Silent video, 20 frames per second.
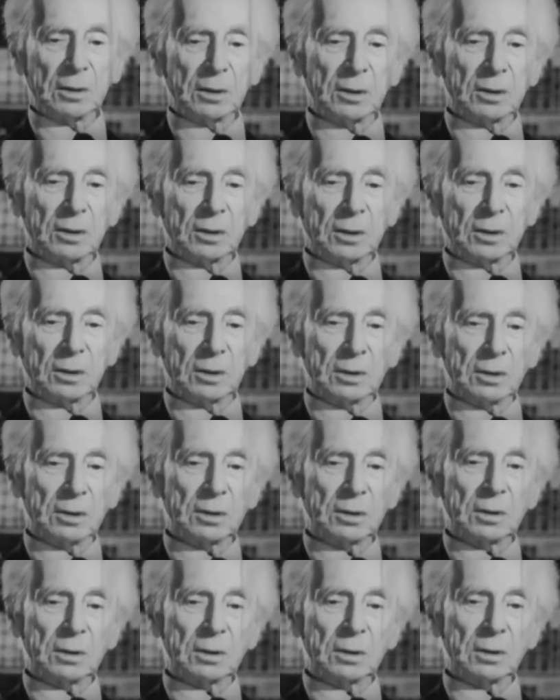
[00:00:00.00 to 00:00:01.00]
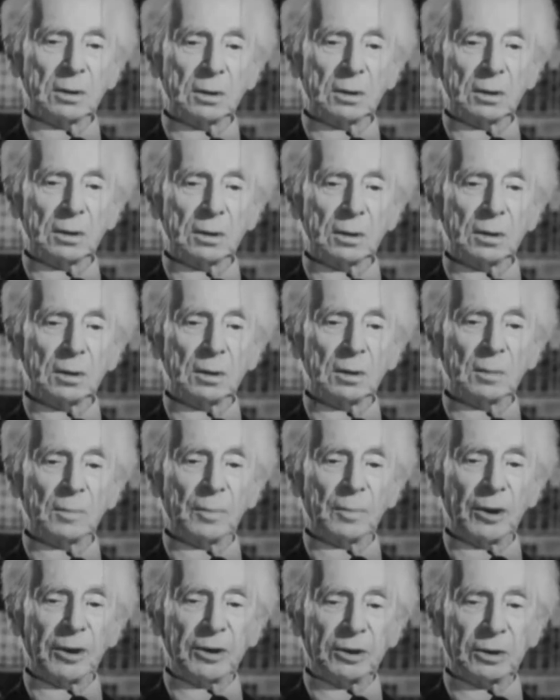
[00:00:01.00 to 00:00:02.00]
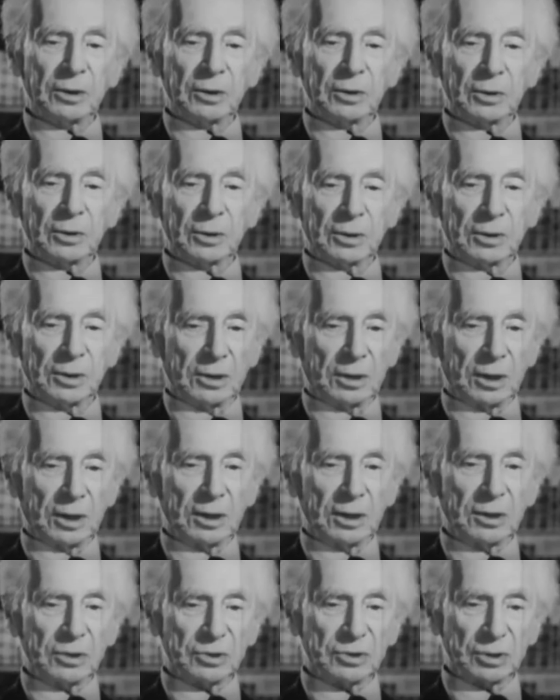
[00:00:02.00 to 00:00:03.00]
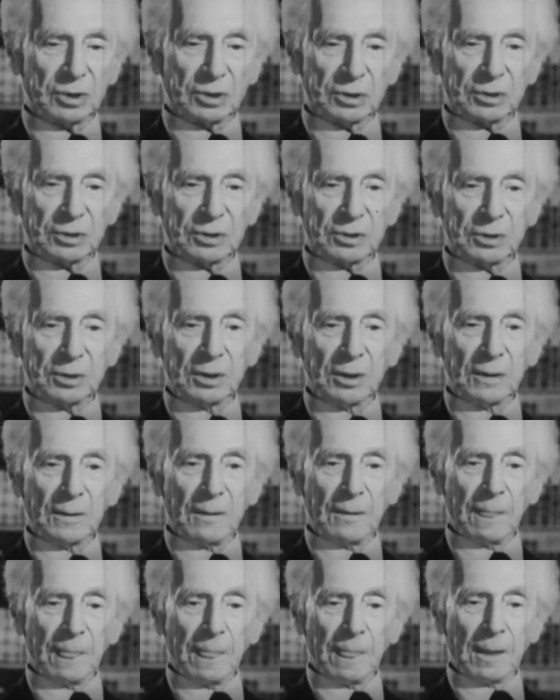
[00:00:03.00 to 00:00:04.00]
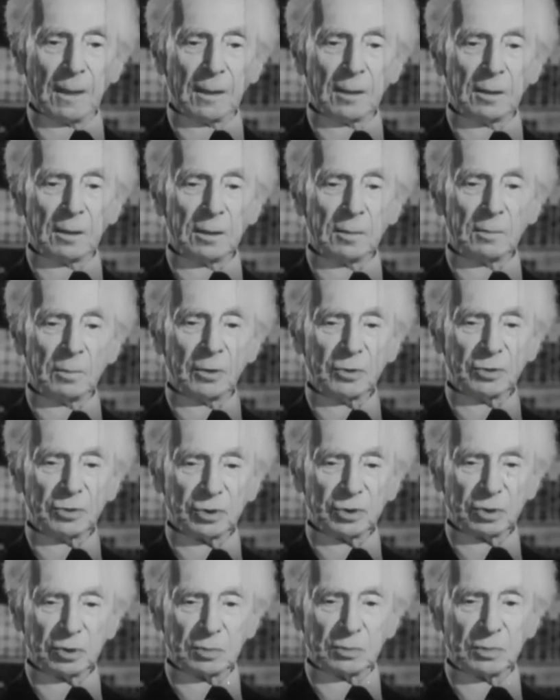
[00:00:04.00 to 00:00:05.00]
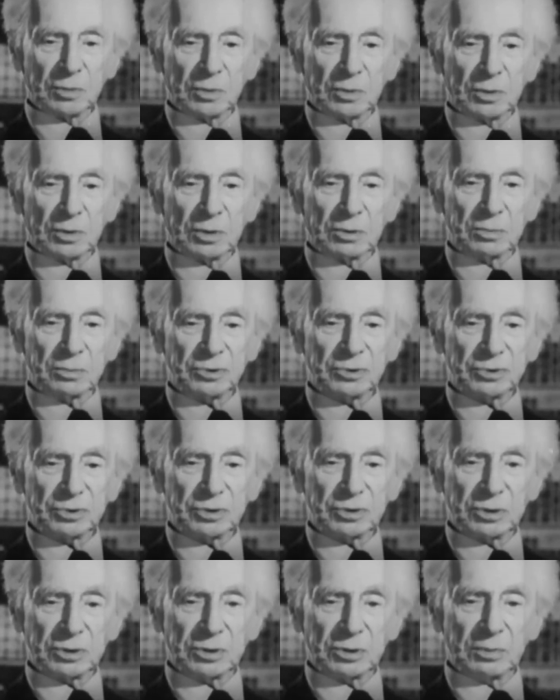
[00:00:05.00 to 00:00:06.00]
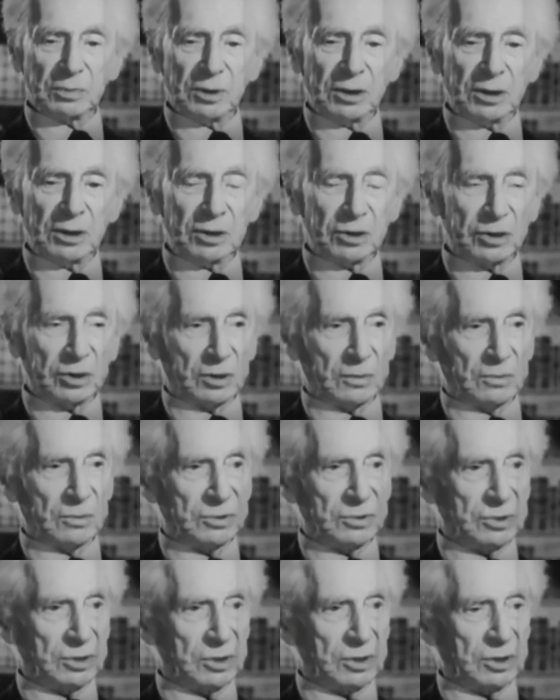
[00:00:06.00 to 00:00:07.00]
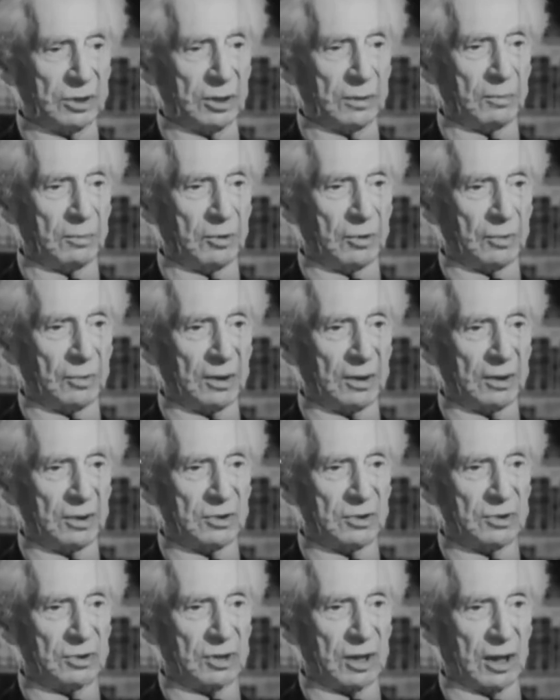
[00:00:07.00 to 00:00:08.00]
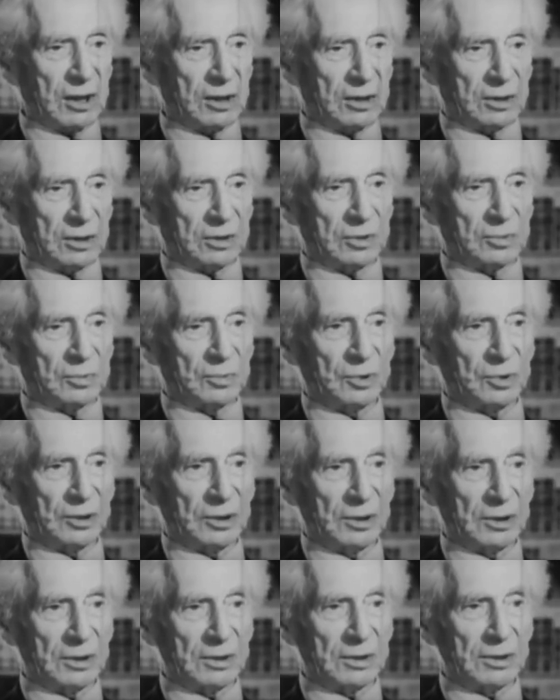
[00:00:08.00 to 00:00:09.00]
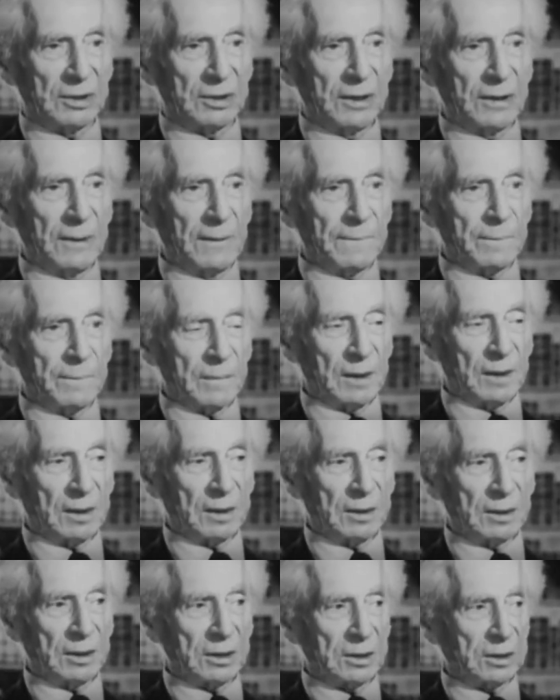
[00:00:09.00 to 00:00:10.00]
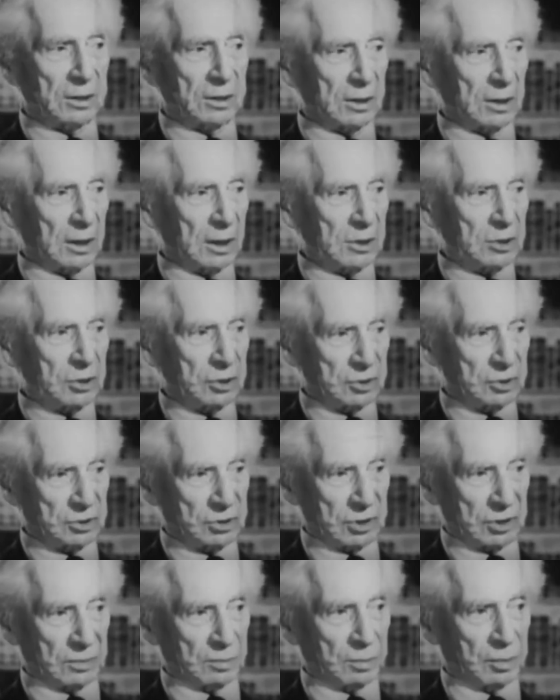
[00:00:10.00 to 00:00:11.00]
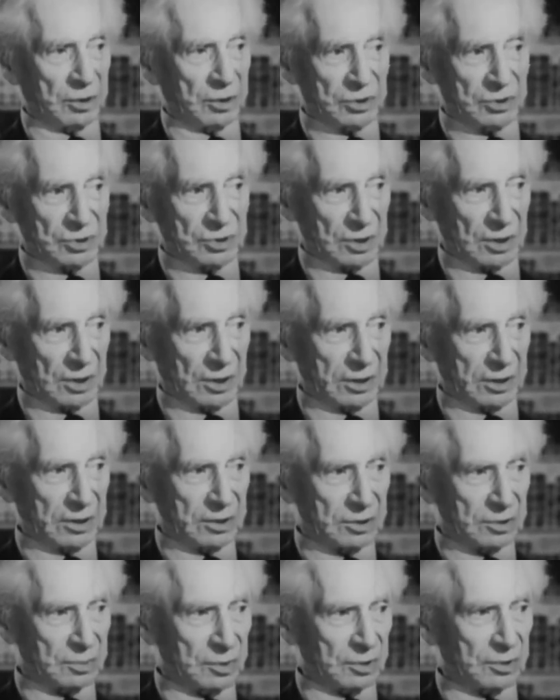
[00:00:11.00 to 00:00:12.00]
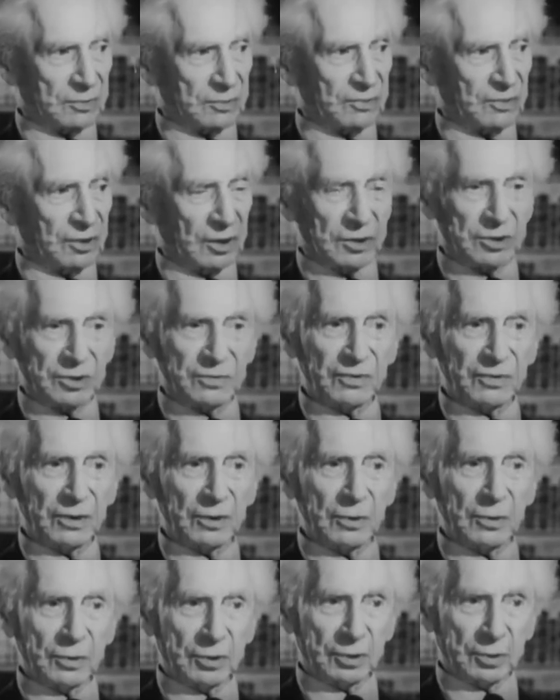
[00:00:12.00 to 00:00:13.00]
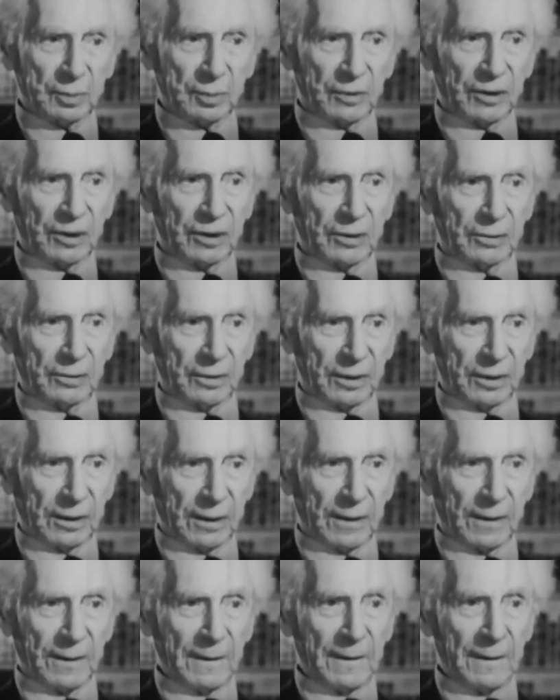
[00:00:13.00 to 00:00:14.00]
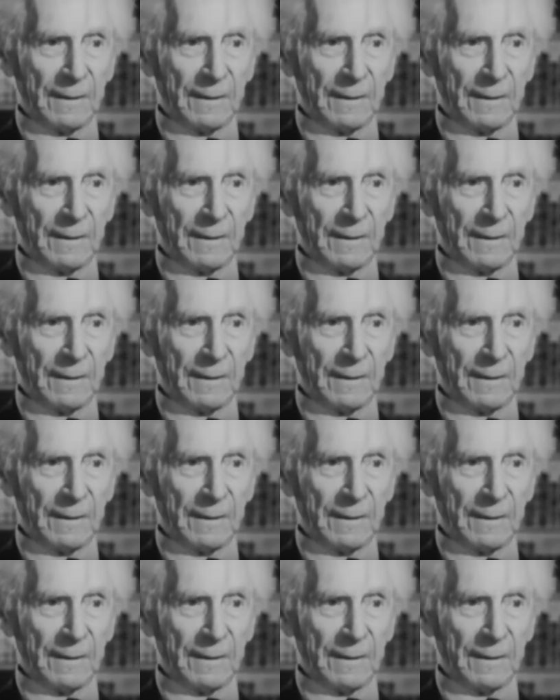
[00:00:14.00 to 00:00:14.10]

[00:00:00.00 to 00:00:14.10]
In Plato and in Aristotle, both of them, there was the main thing was an attempt to understand the world, and that, I should say personally, is what philosophy ought to be doing.